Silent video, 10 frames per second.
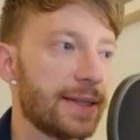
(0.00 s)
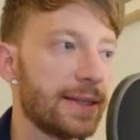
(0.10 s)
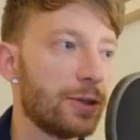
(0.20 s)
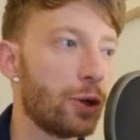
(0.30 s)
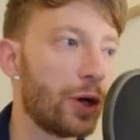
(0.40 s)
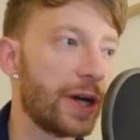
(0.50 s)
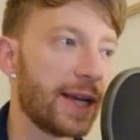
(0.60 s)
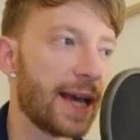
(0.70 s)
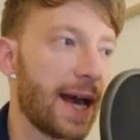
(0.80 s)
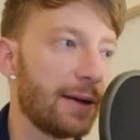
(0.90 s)

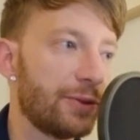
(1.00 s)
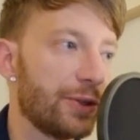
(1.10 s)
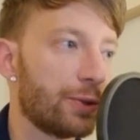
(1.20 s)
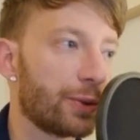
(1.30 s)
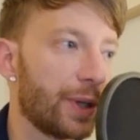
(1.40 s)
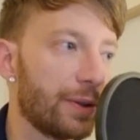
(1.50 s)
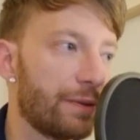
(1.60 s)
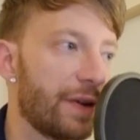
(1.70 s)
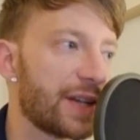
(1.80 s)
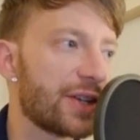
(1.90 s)
learning how to grow
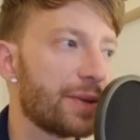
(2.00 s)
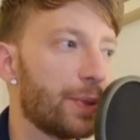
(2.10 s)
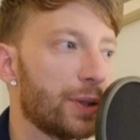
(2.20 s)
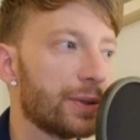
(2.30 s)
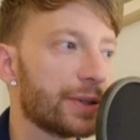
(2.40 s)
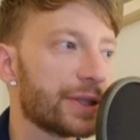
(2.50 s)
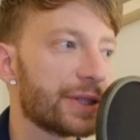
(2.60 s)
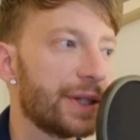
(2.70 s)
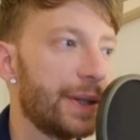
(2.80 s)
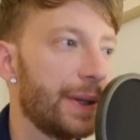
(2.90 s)
vegetables